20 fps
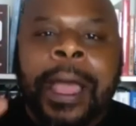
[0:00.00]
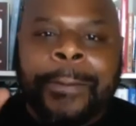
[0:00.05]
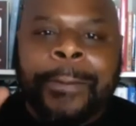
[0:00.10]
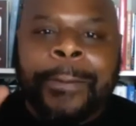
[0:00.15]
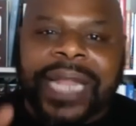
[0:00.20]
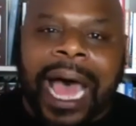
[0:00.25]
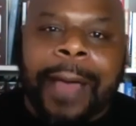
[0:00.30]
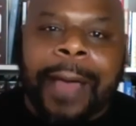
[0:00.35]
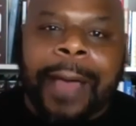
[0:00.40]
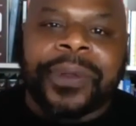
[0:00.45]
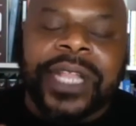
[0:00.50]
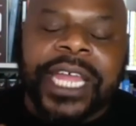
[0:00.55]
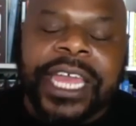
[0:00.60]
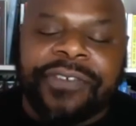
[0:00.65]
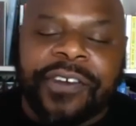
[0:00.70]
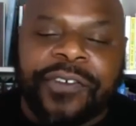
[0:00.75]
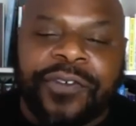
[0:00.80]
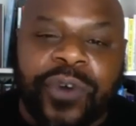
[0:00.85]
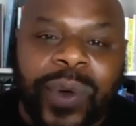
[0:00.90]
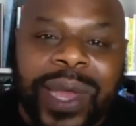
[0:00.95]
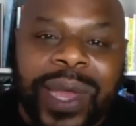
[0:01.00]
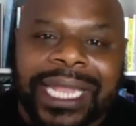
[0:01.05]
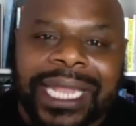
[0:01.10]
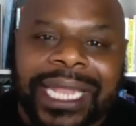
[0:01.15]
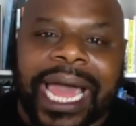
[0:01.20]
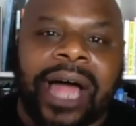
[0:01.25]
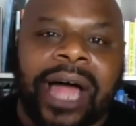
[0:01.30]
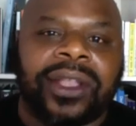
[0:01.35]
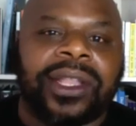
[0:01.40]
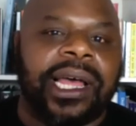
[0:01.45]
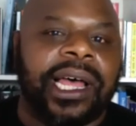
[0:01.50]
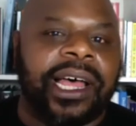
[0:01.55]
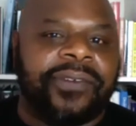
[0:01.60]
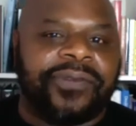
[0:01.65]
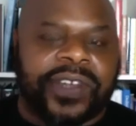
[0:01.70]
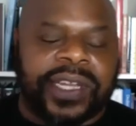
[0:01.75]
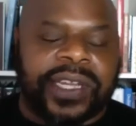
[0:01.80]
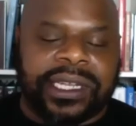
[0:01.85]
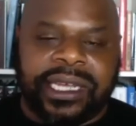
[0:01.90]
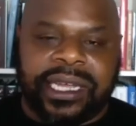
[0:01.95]
But I believe if we allow love
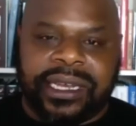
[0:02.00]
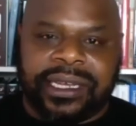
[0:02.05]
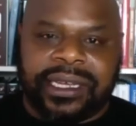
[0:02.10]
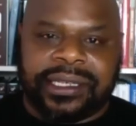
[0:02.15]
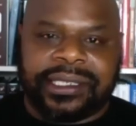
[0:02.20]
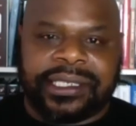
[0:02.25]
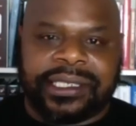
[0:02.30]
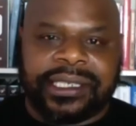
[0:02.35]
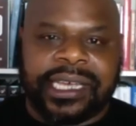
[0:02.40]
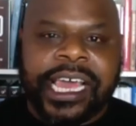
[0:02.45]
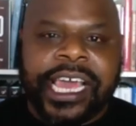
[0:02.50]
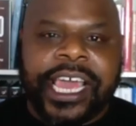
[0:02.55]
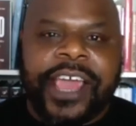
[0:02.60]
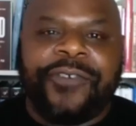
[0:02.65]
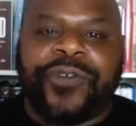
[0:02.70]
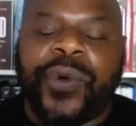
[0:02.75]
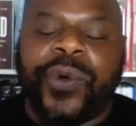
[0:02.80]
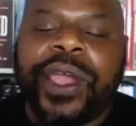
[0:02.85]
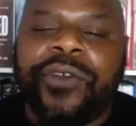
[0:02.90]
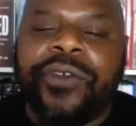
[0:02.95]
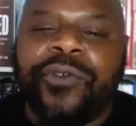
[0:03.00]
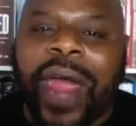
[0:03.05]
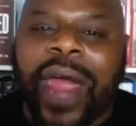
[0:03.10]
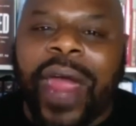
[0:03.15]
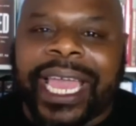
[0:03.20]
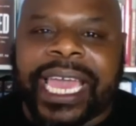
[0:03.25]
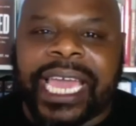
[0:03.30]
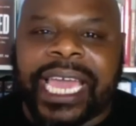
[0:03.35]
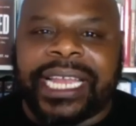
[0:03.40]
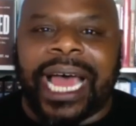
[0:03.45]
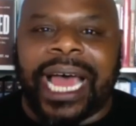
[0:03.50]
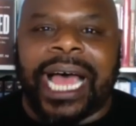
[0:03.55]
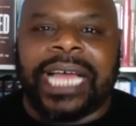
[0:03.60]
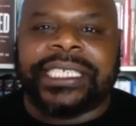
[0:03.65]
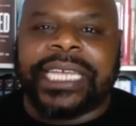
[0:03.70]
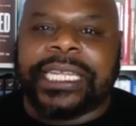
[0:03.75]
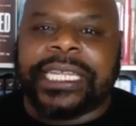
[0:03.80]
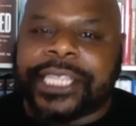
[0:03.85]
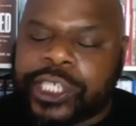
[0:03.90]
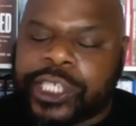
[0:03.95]
to lead us, if we recognize
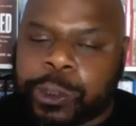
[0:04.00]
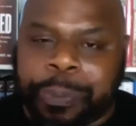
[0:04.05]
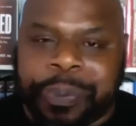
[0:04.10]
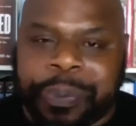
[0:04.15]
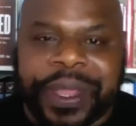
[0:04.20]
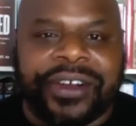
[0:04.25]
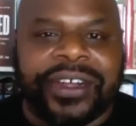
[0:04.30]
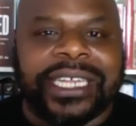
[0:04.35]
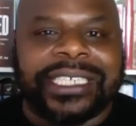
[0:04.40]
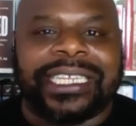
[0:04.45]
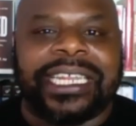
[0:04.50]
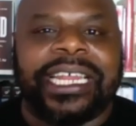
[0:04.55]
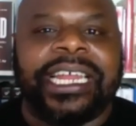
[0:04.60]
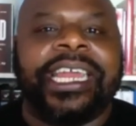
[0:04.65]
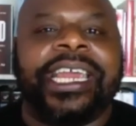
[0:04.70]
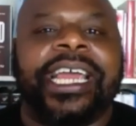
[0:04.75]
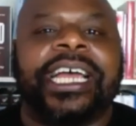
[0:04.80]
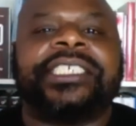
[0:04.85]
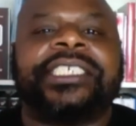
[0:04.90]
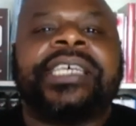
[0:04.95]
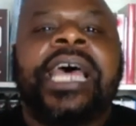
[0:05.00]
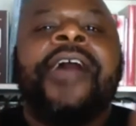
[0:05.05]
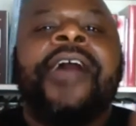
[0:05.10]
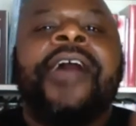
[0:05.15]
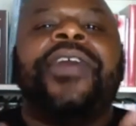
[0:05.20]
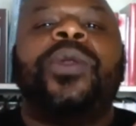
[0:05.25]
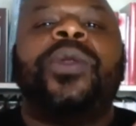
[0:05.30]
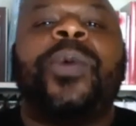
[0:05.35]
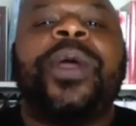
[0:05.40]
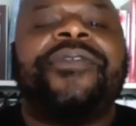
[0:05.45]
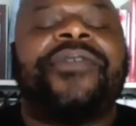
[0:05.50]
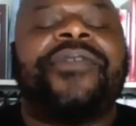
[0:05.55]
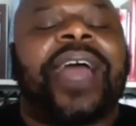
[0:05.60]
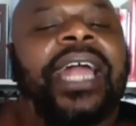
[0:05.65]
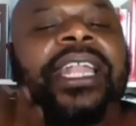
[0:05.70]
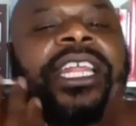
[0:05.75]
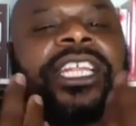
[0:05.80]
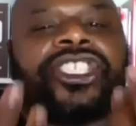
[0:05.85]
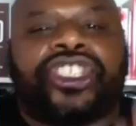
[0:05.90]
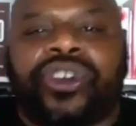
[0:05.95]
that the Spirit is leading us, then we've got
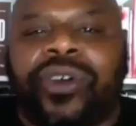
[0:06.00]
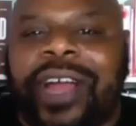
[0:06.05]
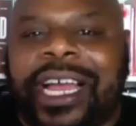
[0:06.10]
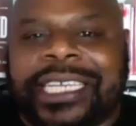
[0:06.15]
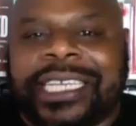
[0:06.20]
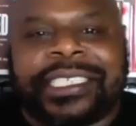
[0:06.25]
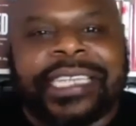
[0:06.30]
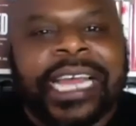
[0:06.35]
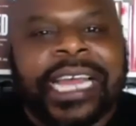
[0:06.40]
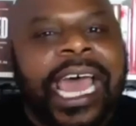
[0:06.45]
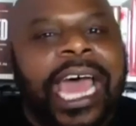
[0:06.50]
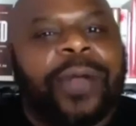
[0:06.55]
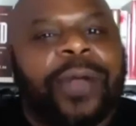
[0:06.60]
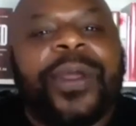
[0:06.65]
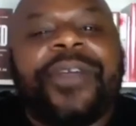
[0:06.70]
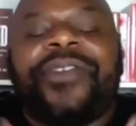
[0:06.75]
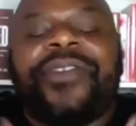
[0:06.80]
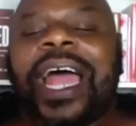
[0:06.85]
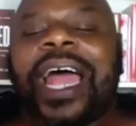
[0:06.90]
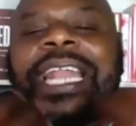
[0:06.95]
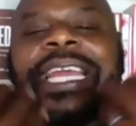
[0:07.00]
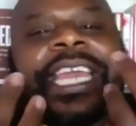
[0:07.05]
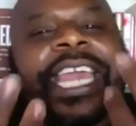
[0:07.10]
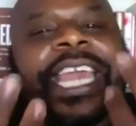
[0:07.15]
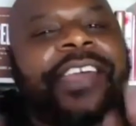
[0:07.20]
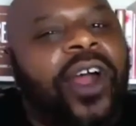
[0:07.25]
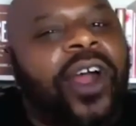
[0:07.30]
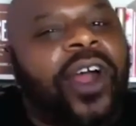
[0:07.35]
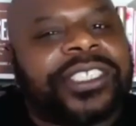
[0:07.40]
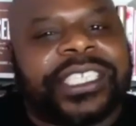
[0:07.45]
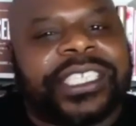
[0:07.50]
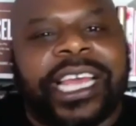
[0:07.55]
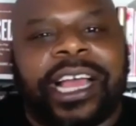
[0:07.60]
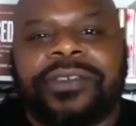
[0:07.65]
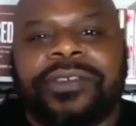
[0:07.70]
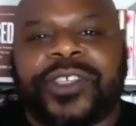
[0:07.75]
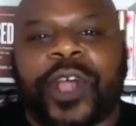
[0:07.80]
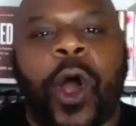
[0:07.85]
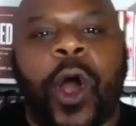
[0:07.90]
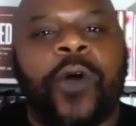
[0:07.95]
to trust and we've got to give
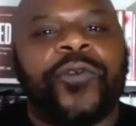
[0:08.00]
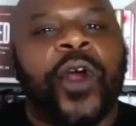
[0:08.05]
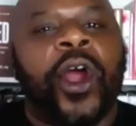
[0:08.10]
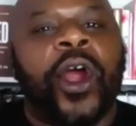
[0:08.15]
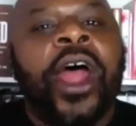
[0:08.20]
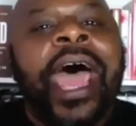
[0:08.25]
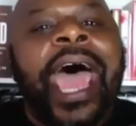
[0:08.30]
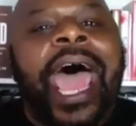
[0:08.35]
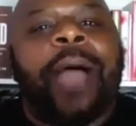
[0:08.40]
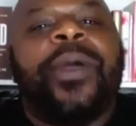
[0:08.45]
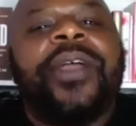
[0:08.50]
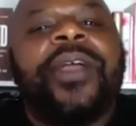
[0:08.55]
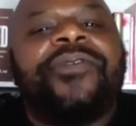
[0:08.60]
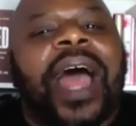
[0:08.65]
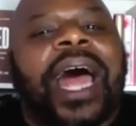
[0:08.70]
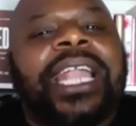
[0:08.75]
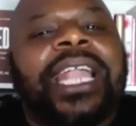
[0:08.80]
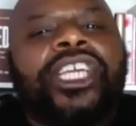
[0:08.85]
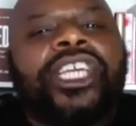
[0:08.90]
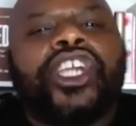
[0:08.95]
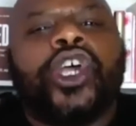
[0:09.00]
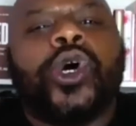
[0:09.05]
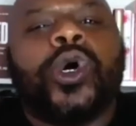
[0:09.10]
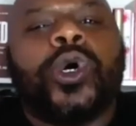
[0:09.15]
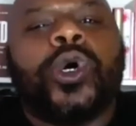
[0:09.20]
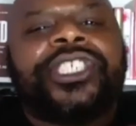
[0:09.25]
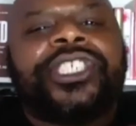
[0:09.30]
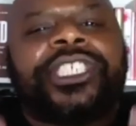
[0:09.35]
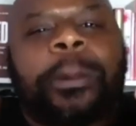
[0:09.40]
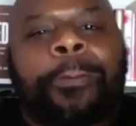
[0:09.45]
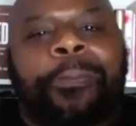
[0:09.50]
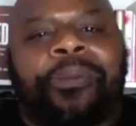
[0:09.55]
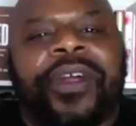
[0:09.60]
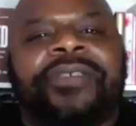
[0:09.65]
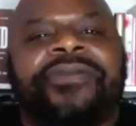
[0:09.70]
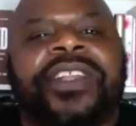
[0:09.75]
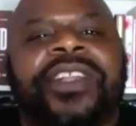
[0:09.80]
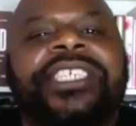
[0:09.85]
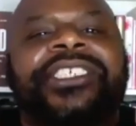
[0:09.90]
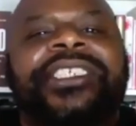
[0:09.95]
ourselves over and we've got to use the
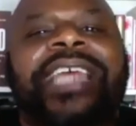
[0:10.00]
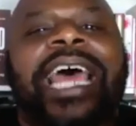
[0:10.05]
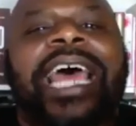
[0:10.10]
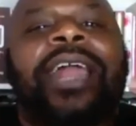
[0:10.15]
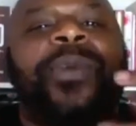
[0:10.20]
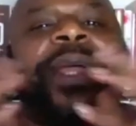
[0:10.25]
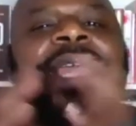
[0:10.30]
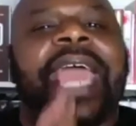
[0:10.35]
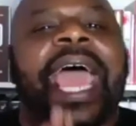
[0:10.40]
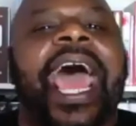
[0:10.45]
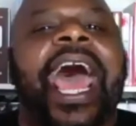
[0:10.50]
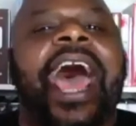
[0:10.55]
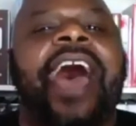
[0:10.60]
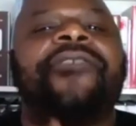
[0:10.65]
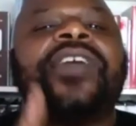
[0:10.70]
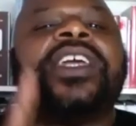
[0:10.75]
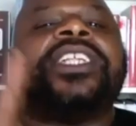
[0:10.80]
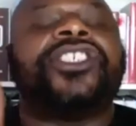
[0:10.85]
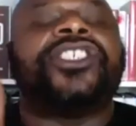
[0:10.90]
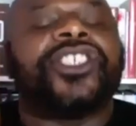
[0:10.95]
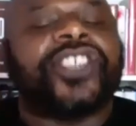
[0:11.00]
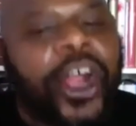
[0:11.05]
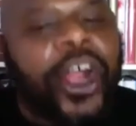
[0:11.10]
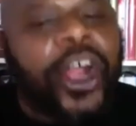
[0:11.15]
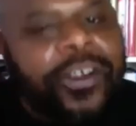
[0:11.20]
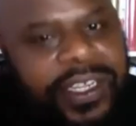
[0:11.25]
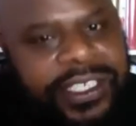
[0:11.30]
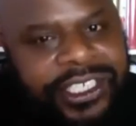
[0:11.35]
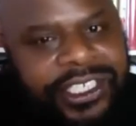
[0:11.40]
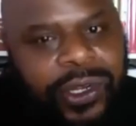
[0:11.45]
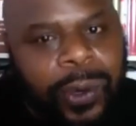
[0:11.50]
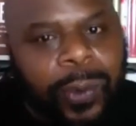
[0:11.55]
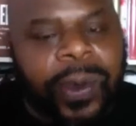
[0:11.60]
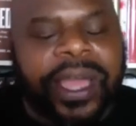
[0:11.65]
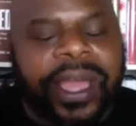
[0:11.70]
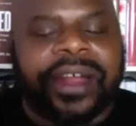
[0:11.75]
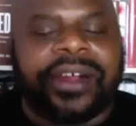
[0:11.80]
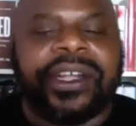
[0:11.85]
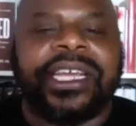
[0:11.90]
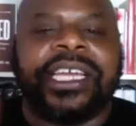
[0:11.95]
privilege that we have in service to
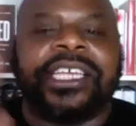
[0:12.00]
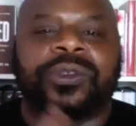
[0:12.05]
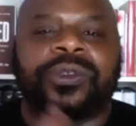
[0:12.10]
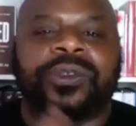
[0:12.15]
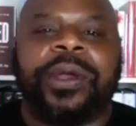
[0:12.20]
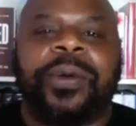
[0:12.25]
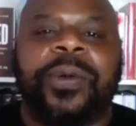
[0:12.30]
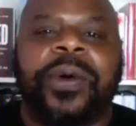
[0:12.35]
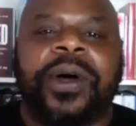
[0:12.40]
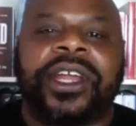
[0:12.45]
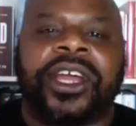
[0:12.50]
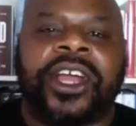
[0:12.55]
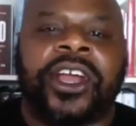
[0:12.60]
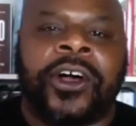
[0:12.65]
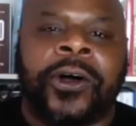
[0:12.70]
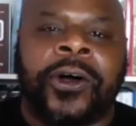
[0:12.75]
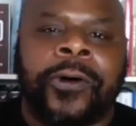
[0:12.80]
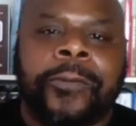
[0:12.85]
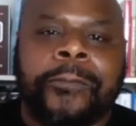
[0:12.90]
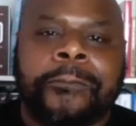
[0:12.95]
where it is we want to go.